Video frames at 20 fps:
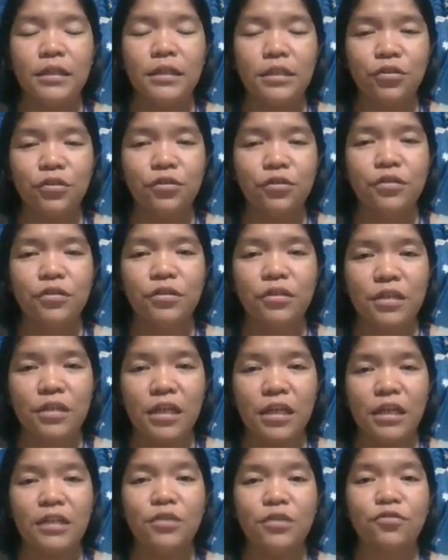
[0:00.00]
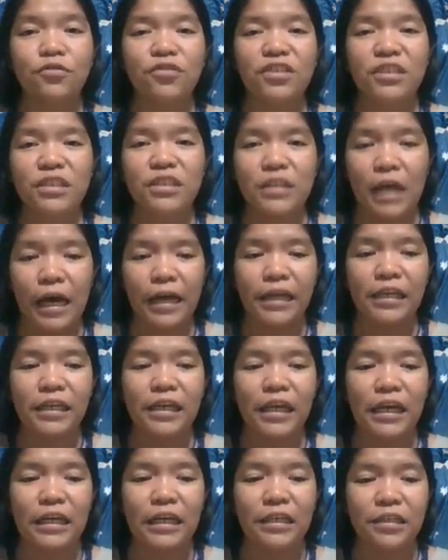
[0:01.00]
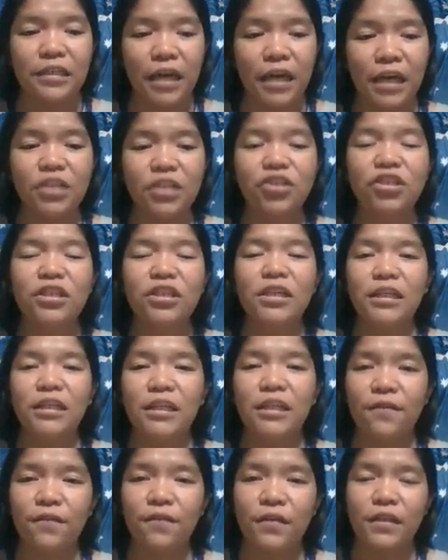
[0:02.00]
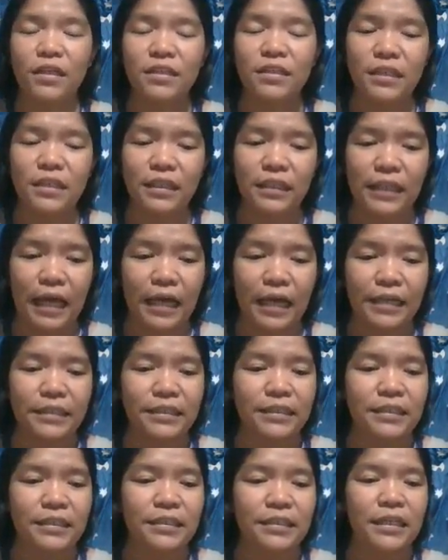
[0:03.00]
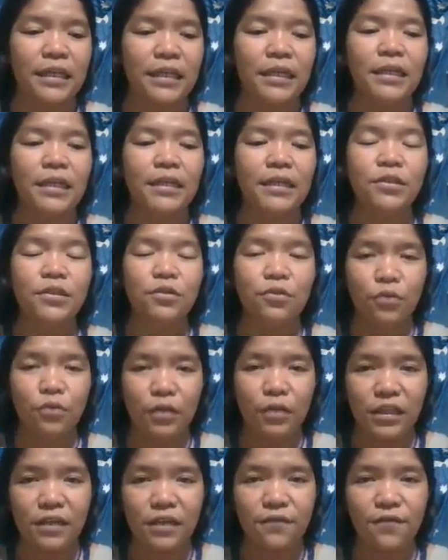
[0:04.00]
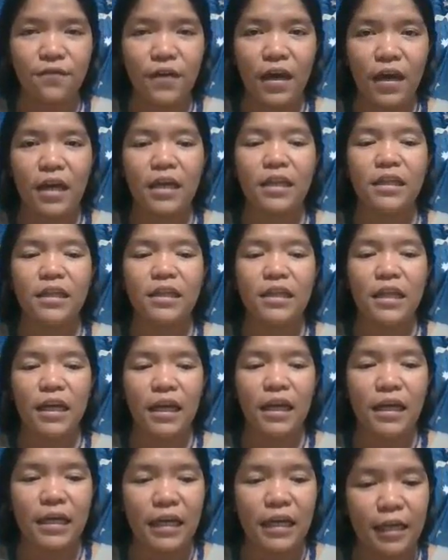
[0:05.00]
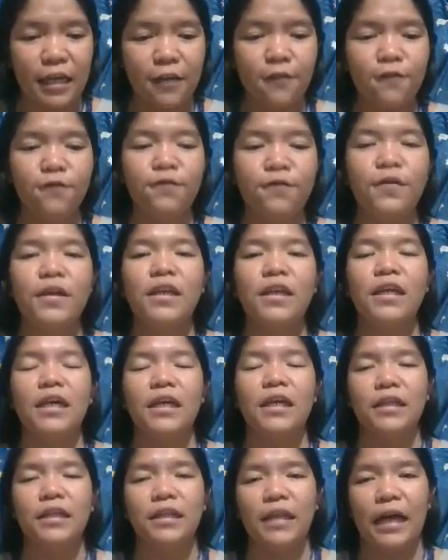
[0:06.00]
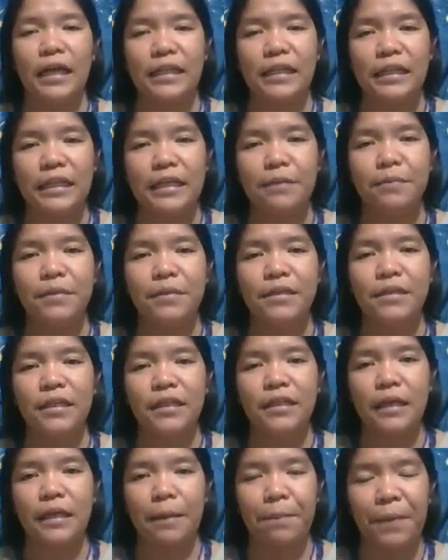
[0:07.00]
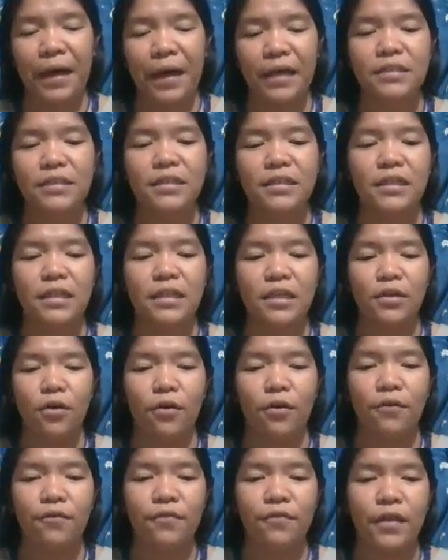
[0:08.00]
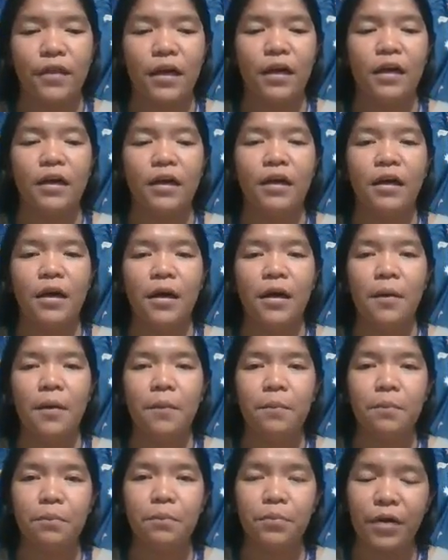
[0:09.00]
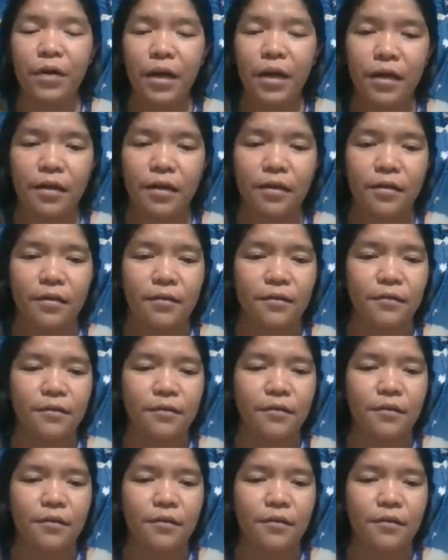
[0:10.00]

Teachers need to design engaging activities and tasks to cultivate the infinite, unlimited capacity of the brain.